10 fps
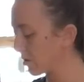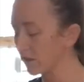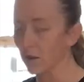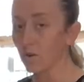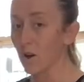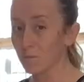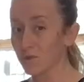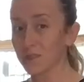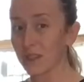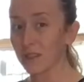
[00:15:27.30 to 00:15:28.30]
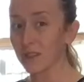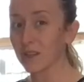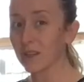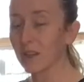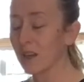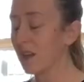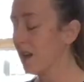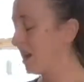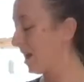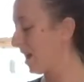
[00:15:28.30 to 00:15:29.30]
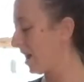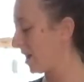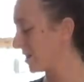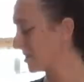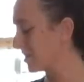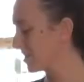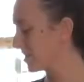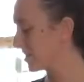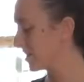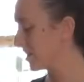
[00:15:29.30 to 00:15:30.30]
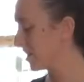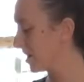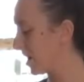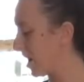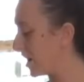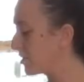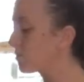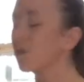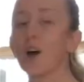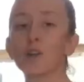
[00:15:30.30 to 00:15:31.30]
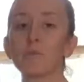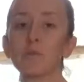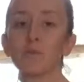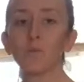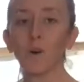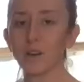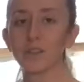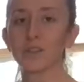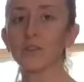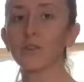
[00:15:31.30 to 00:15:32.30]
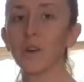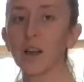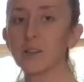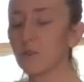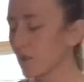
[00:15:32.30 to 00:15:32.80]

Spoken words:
almost daily. And I know a lot of people want to. I know a